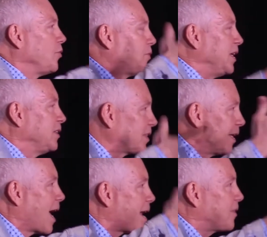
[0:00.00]
things,
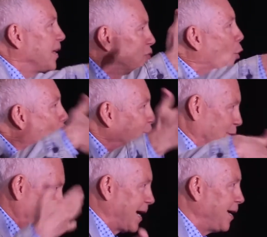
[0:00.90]
a lot of things
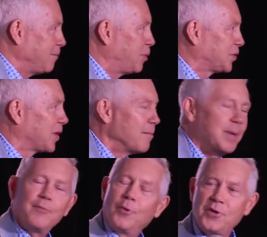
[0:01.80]
over, right?
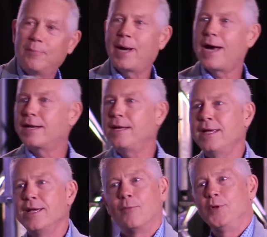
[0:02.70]
But with your
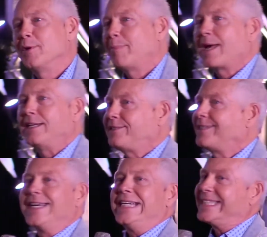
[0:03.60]
body, when your body's
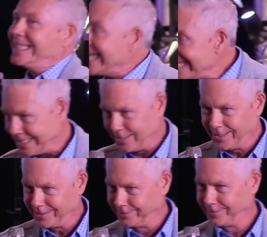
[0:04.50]
done, it's
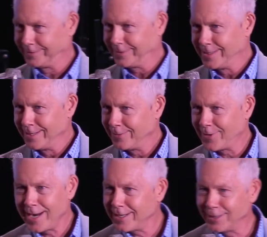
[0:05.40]
done.
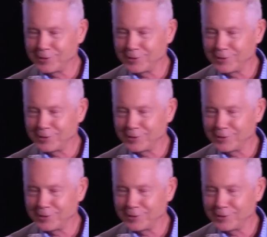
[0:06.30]
Right?